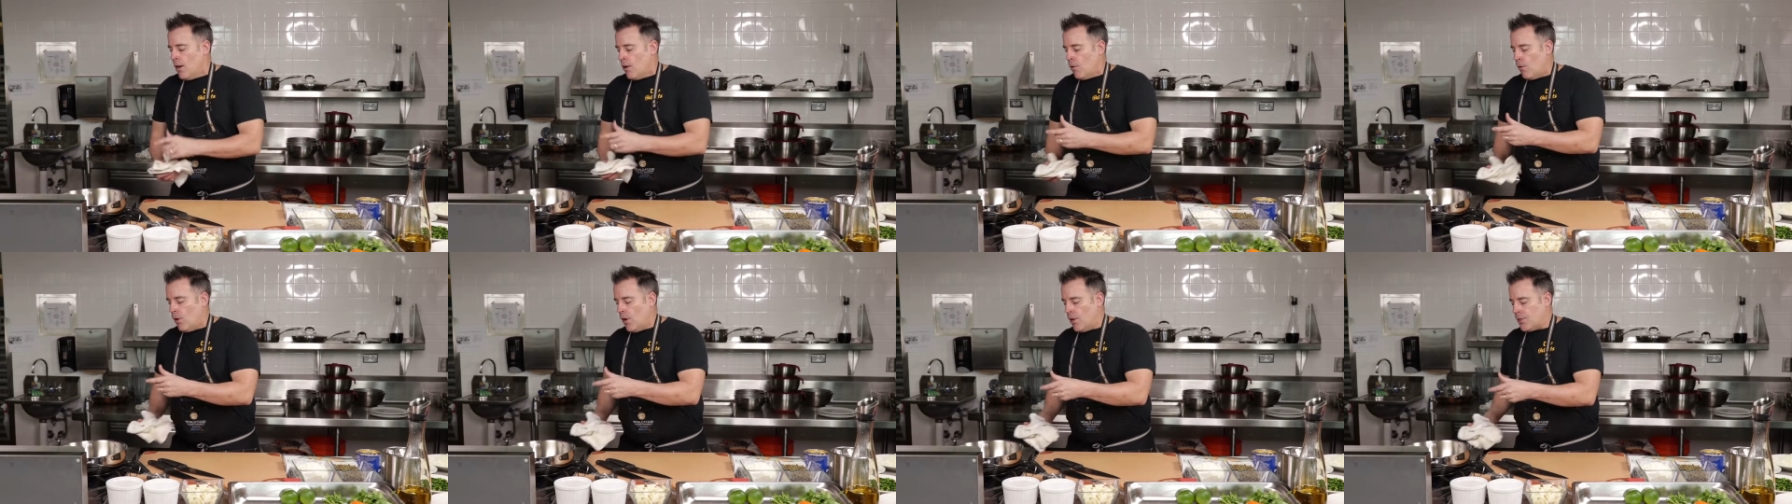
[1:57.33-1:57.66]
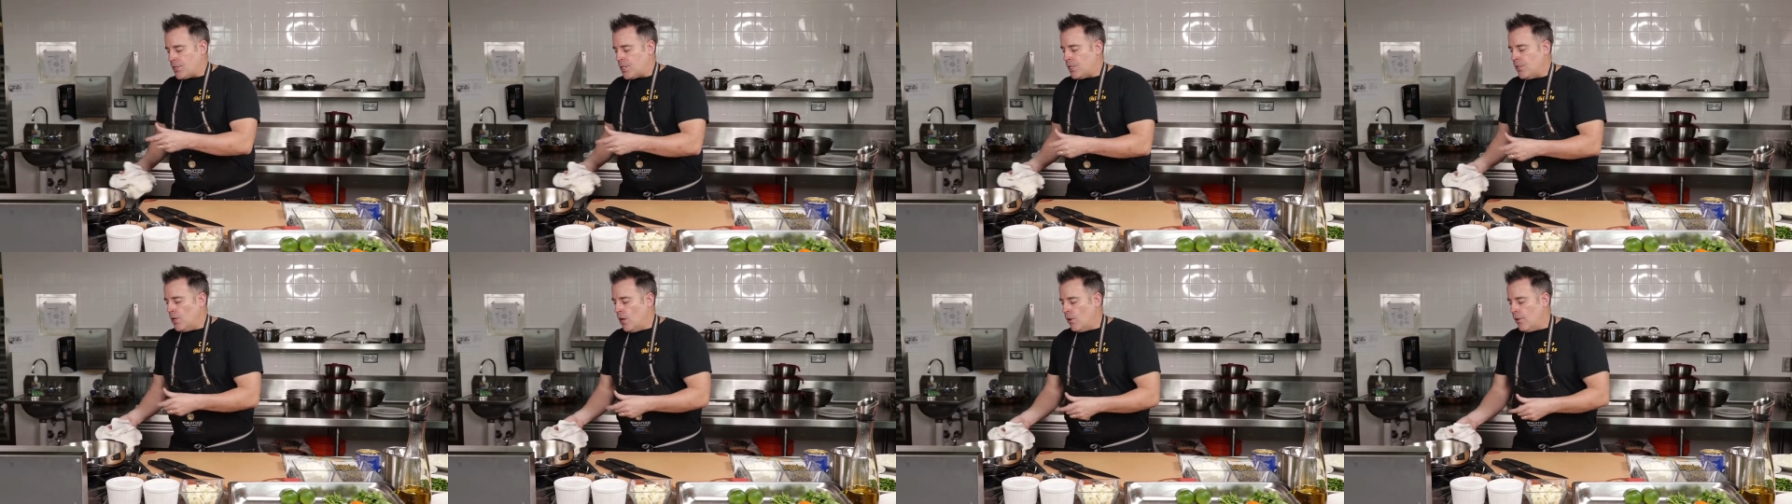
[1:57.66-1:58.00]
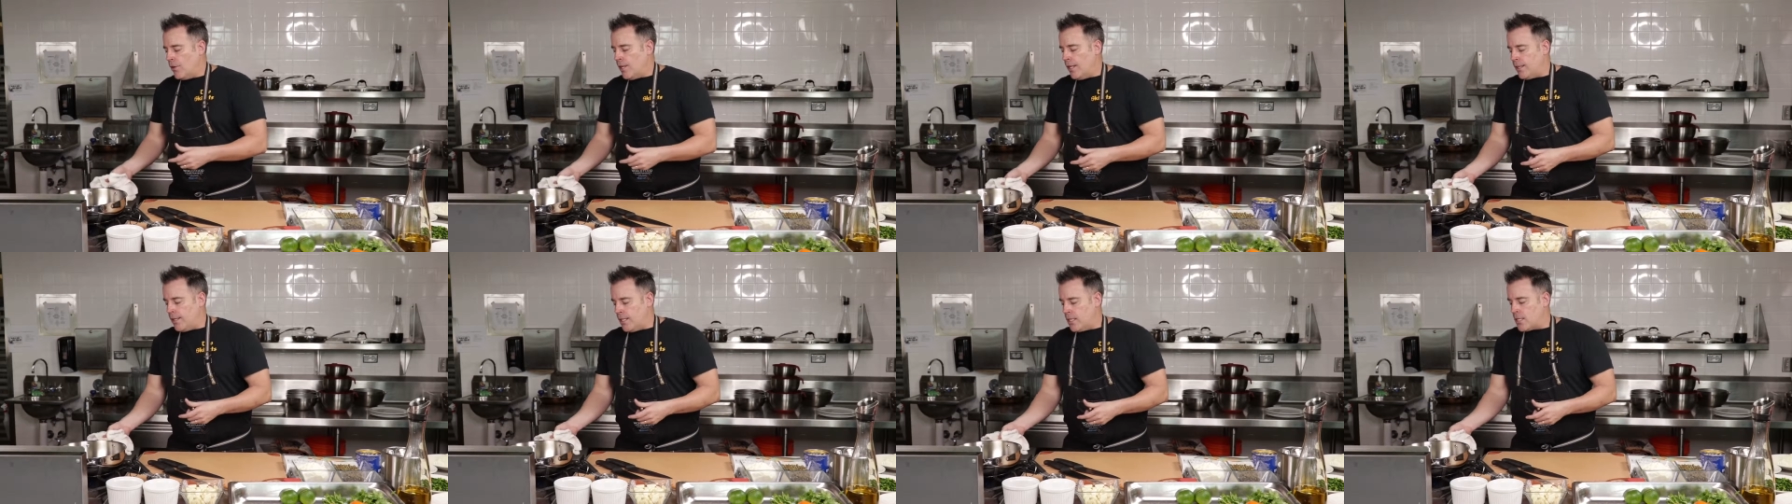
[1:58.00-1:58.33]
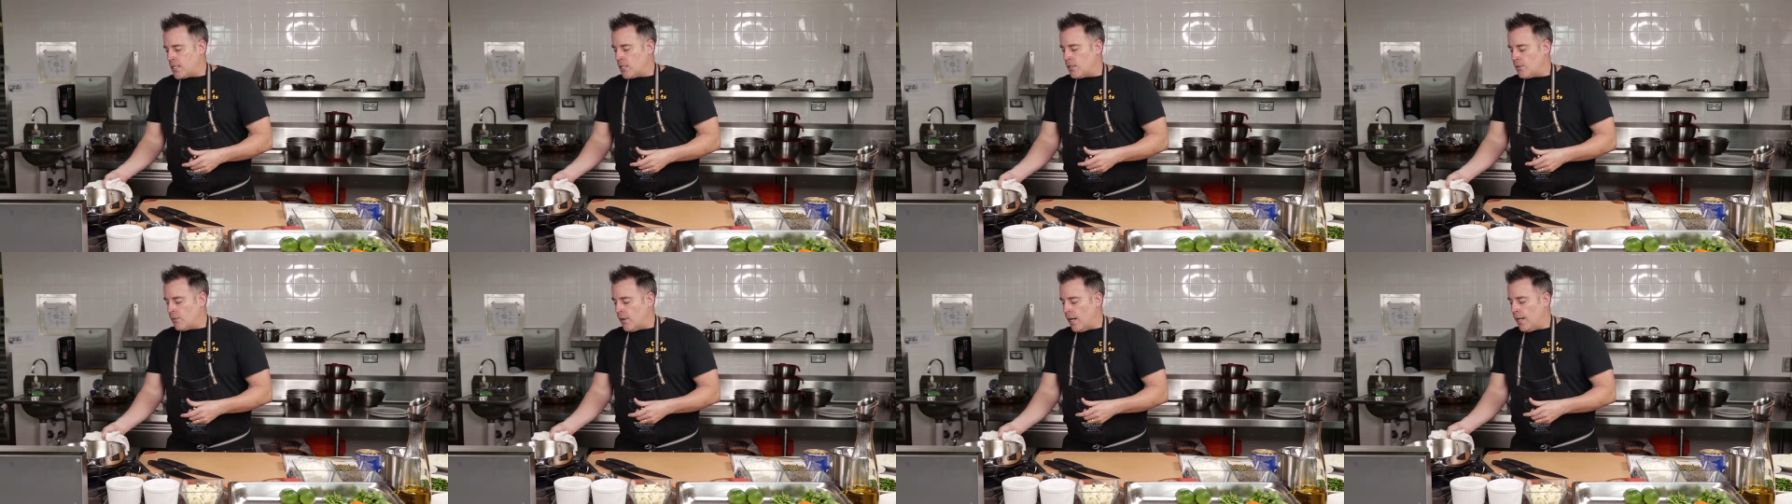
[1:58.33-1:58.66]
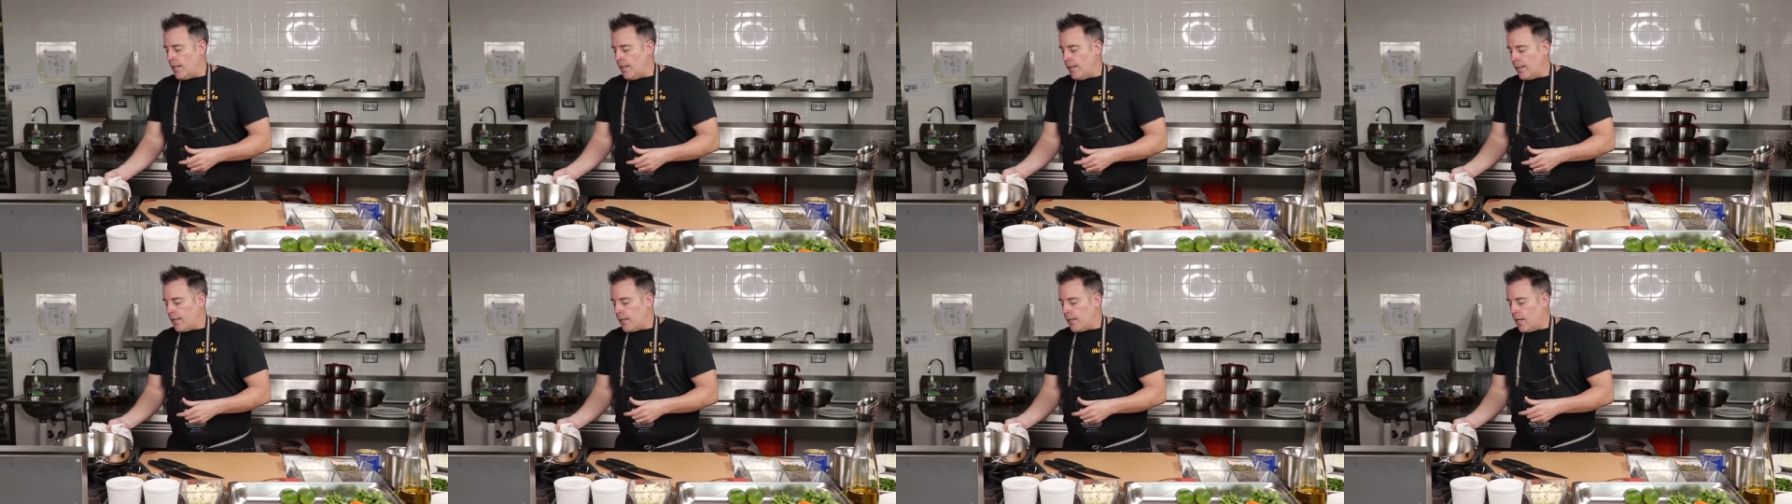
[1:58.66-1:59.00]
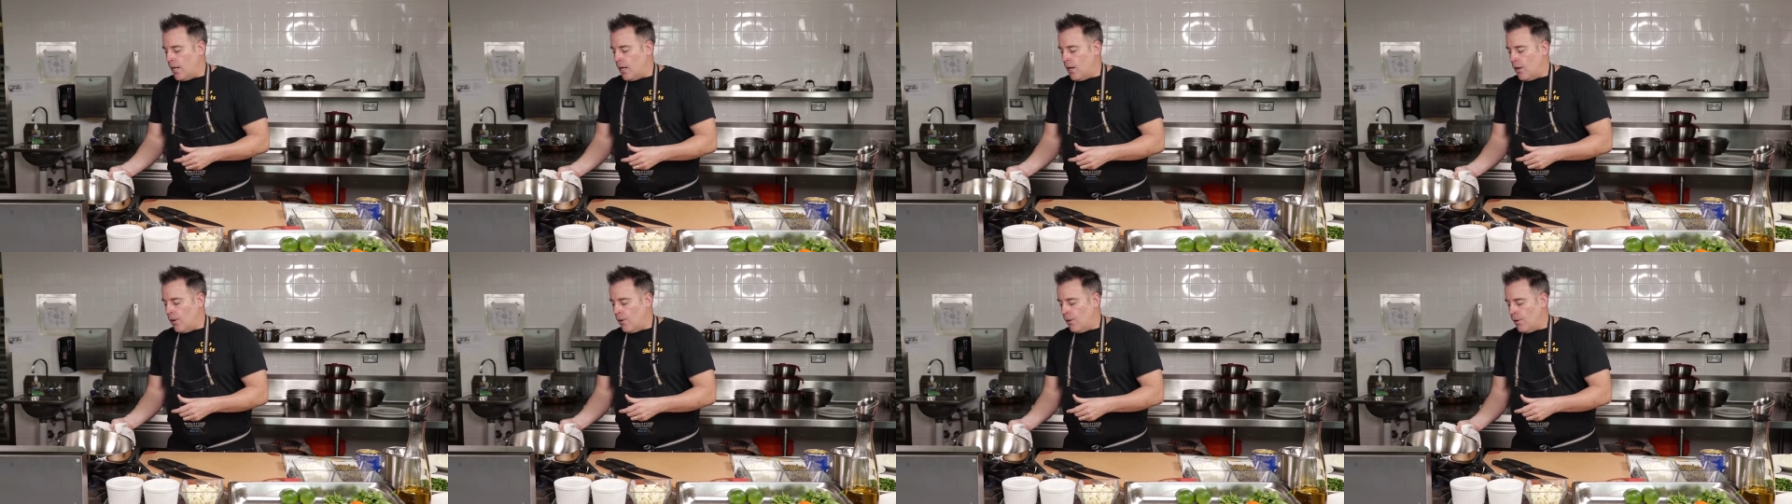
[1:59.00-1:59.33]
Well, to know that this is ready to
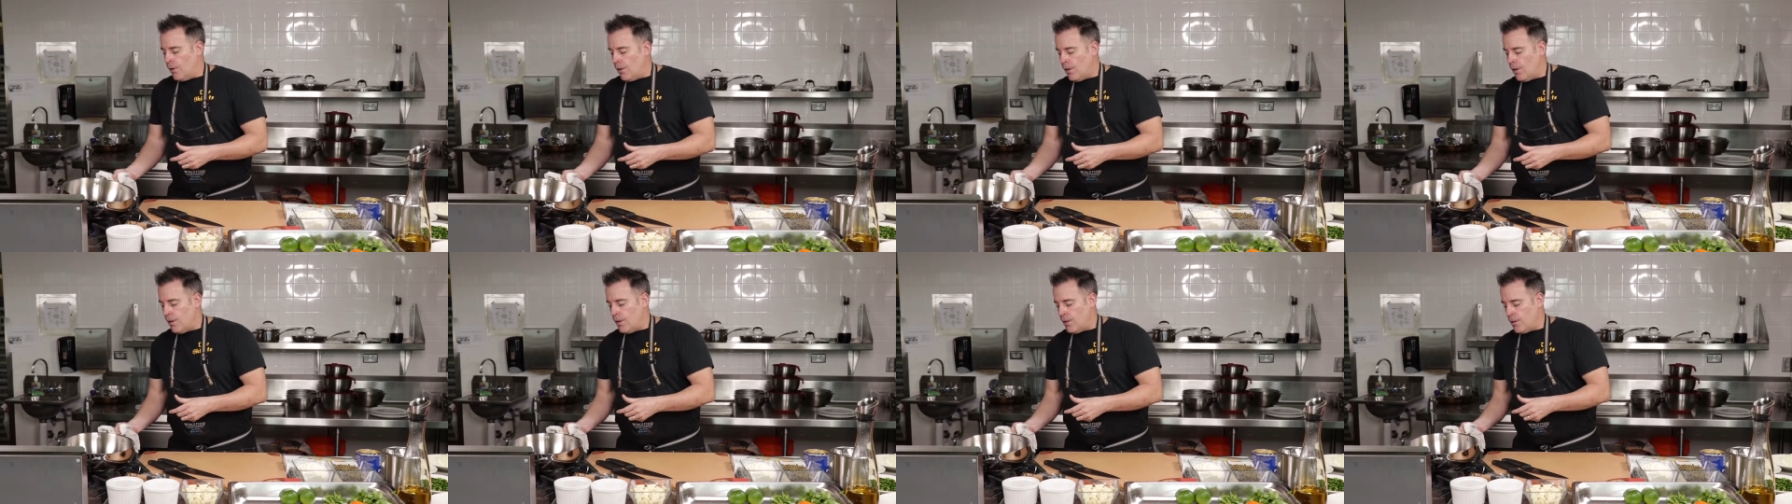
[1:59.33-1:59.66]
go,